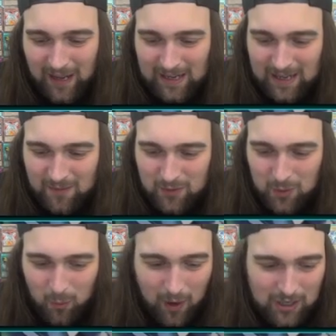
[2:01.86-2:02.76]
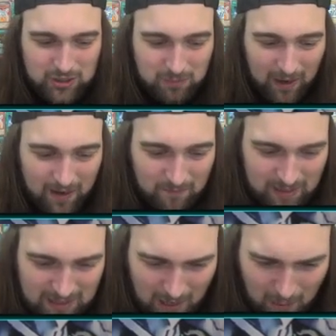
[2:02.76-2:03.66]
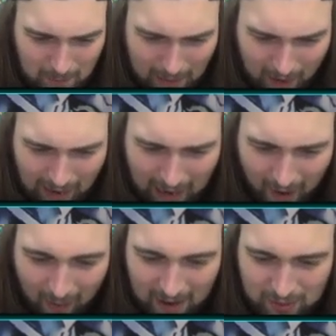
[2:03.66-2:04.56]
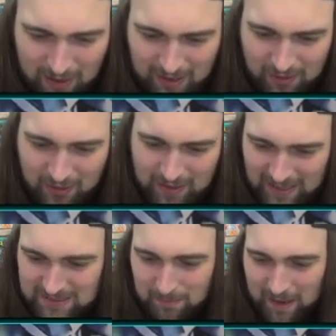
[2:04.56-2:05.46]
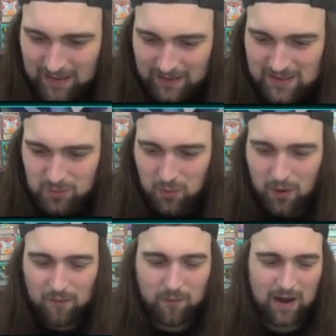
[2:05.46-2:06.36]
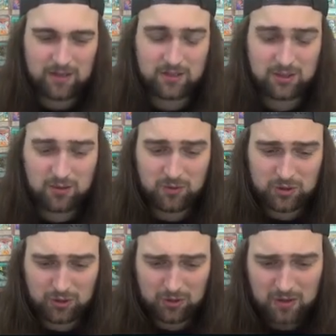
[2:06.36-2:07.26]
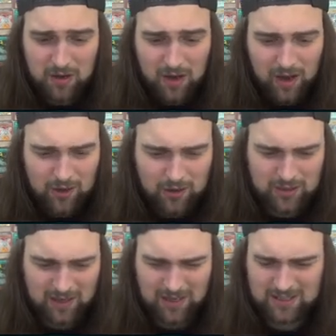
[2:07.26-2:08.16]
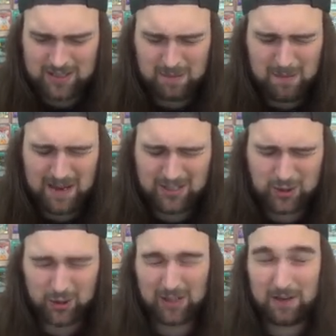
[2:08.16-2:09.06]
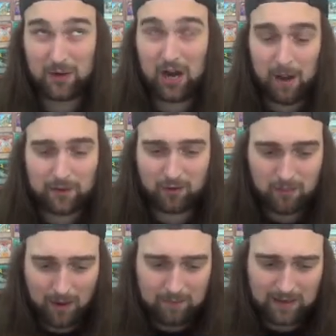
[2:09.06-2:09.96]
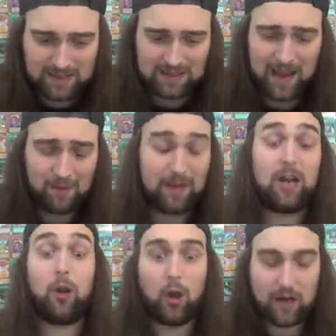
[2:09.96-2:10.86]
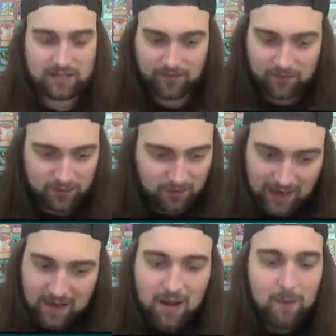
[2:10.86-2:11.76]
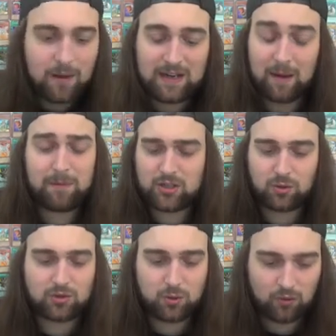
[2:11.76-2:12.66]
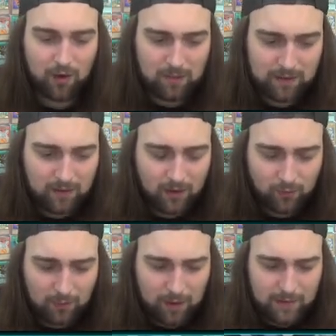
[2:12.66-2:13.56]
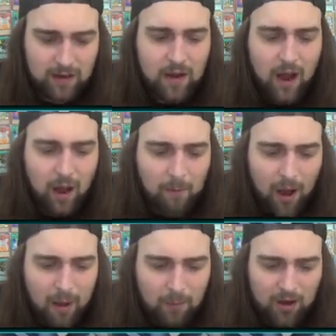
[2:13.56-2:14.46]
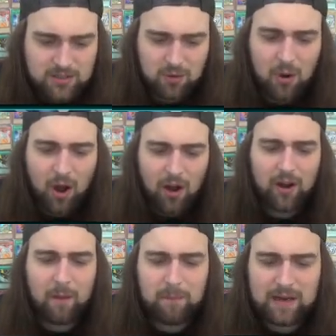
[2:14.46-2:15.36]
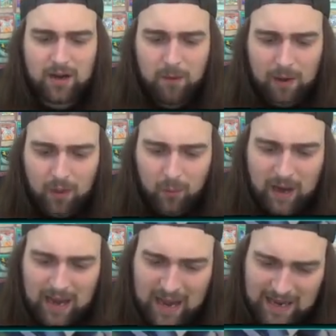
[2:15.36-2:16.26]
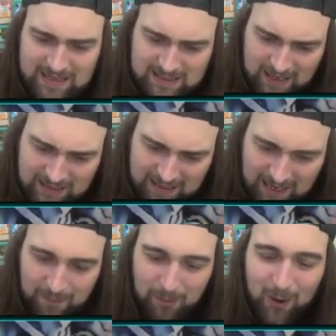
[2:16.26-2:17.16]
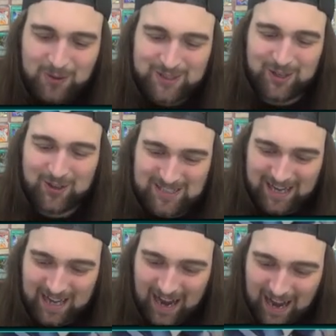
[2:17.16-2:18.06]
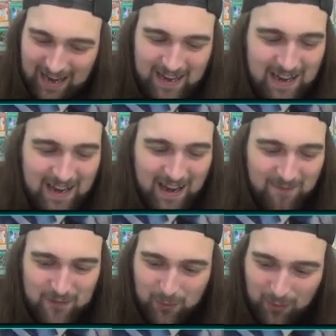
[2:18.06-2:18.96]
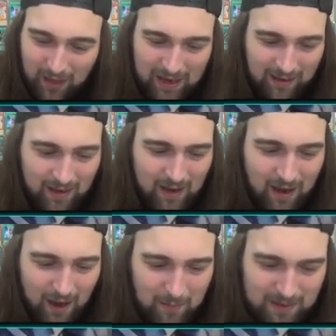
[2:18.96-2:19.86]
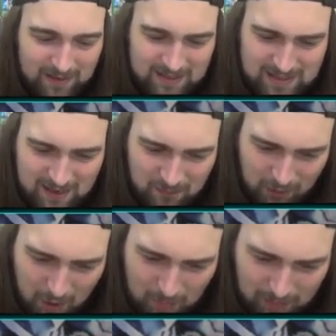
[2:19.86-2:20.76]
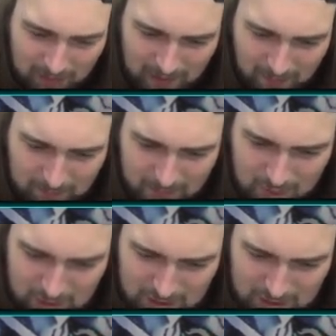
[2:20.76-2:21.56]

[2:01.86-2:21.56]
like it if you watched my video about how I think the next ban list will affect Zoo. Sure. Uh, just uh, send me a message or leave a comment and remind me because I have like a lot of stuff to do today. But yeah, be sure to remind me. Uh, remind me. Um, I'm also on Amino, by the way, as uh, King Ponzer. Say hi if you like. Um, in this envelope, um, you